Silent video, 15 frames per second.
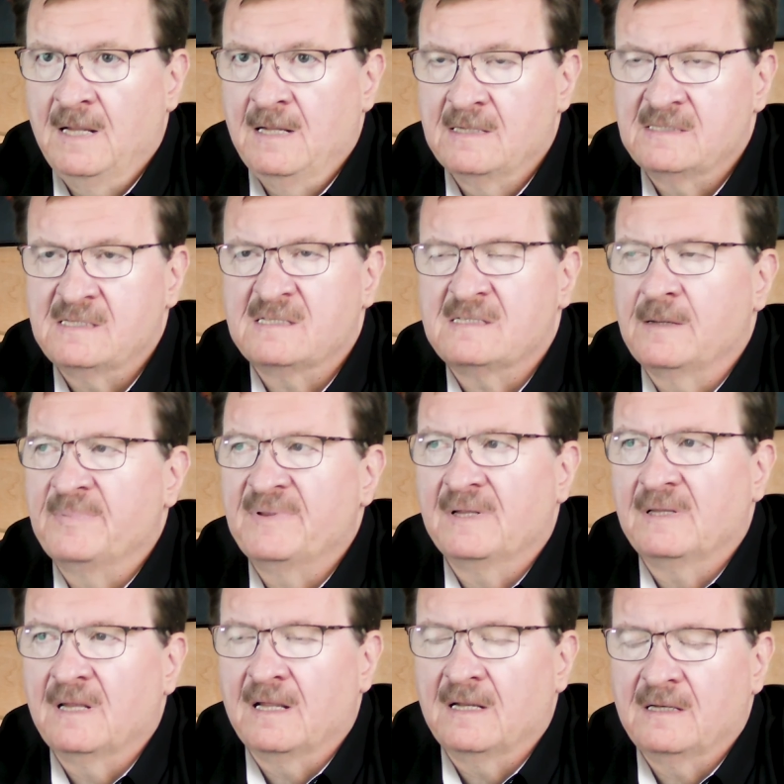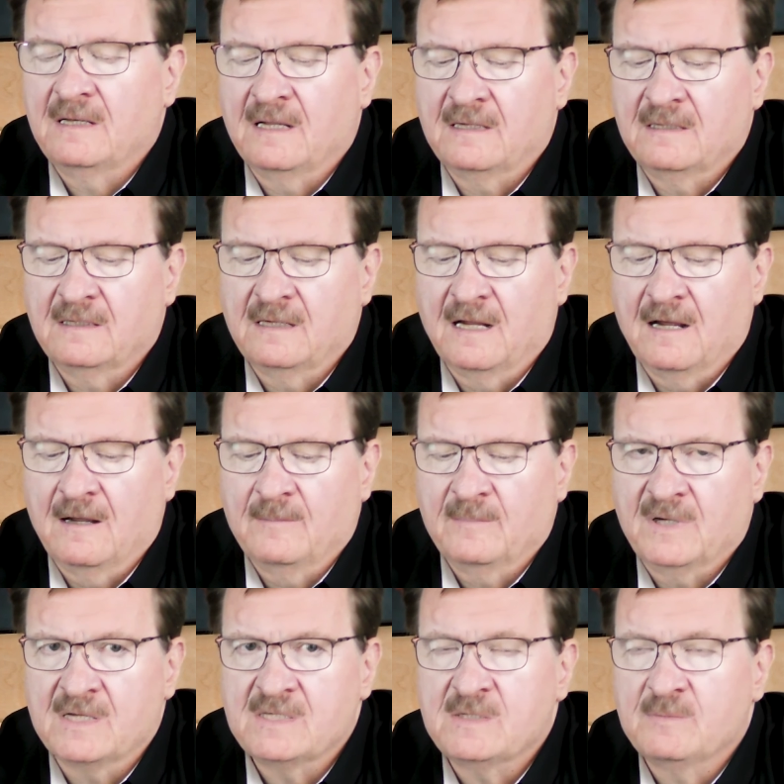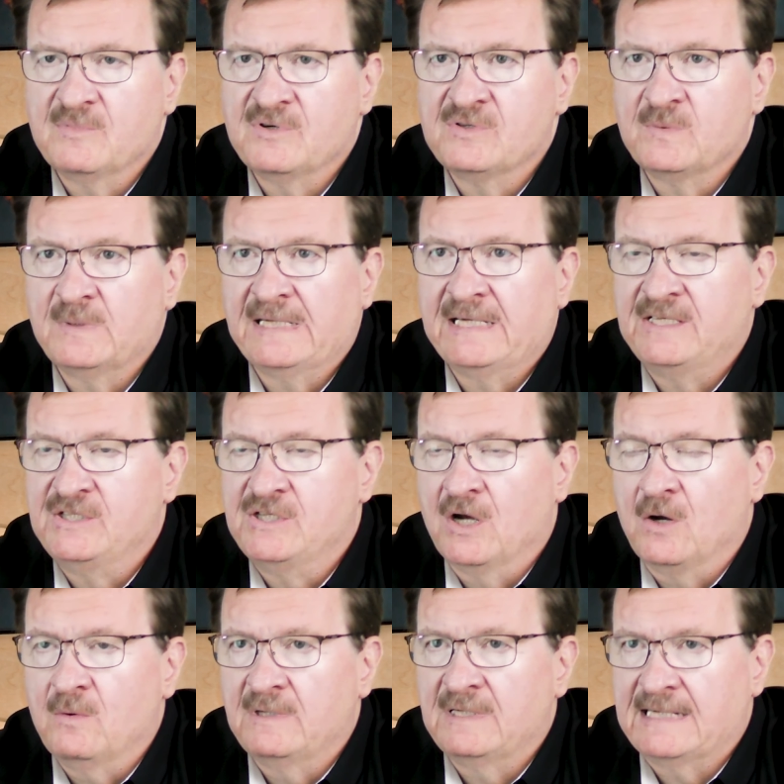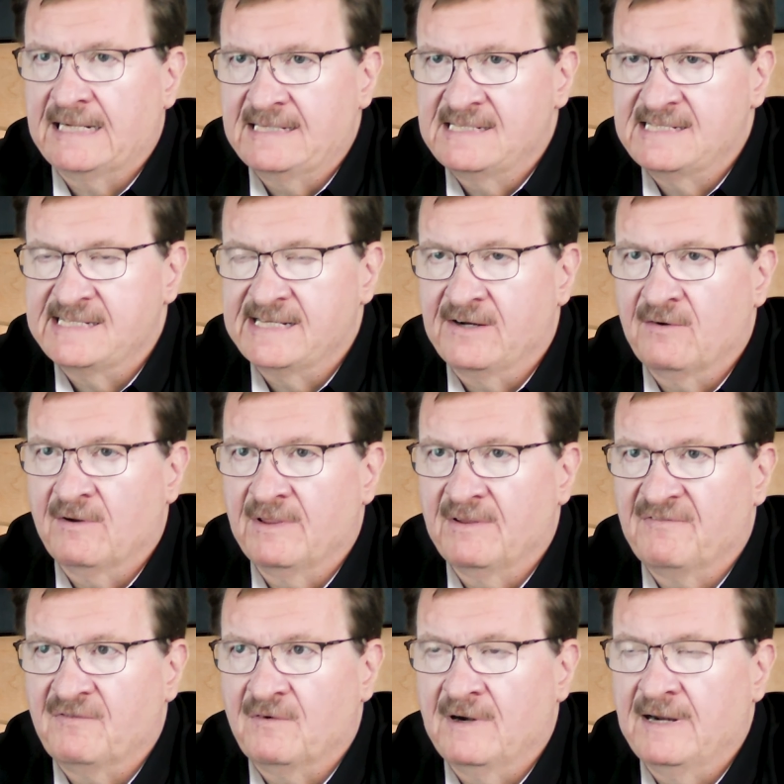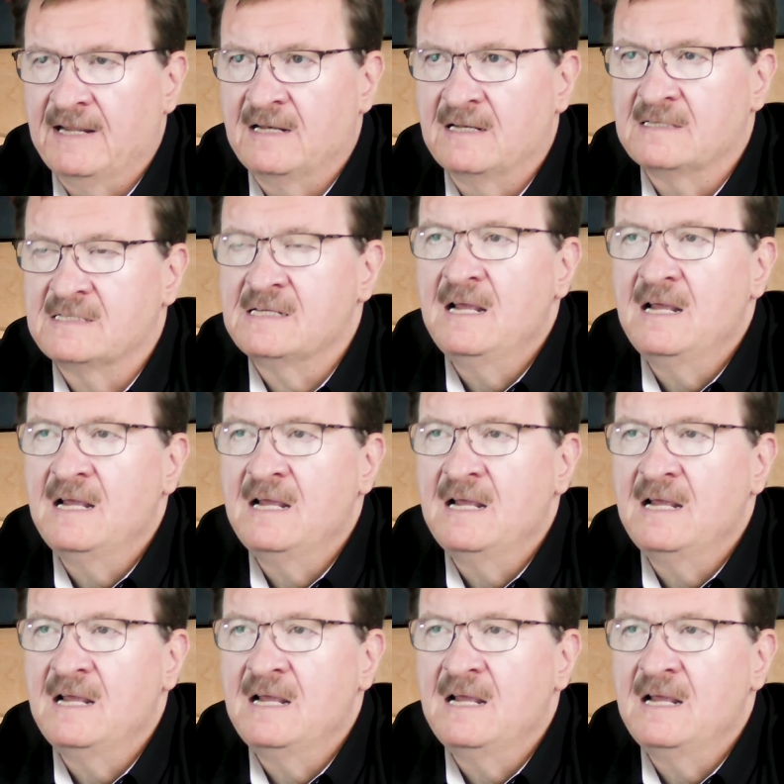This is something that customers really don't consider on the front end, is